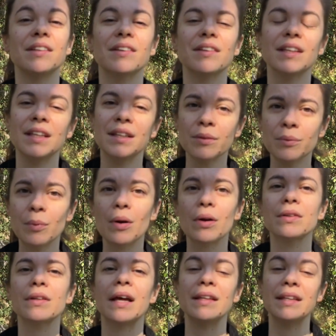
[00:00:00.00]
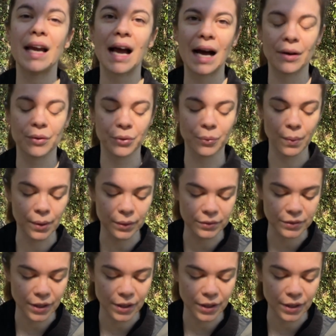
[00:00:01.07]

the inner world and outer world.